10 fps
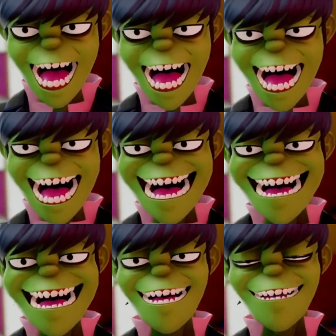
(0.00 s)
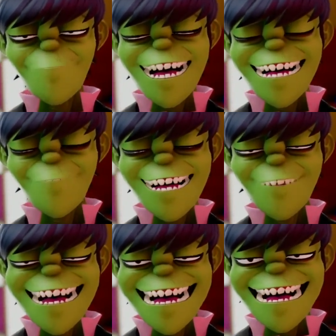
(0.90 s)
Oh, it's made me a
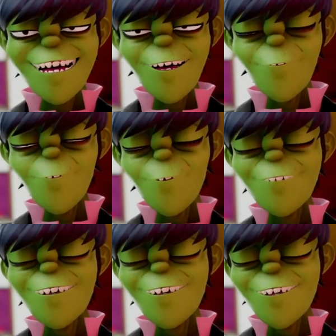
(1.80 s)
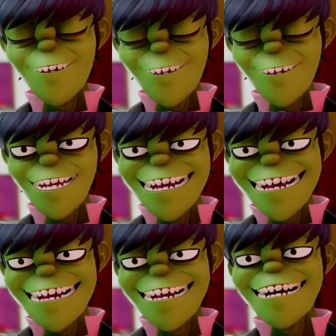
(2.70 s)
bit, oh, a wee bit
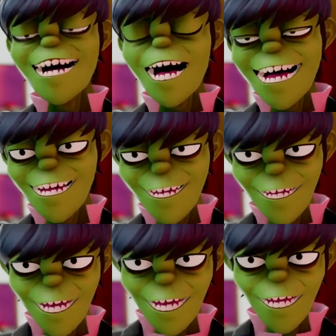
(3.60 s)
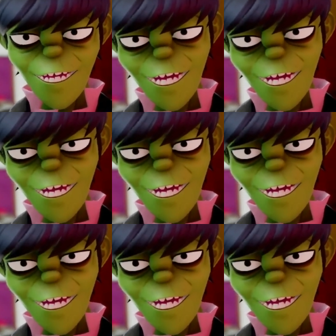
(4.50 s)
tired, you know.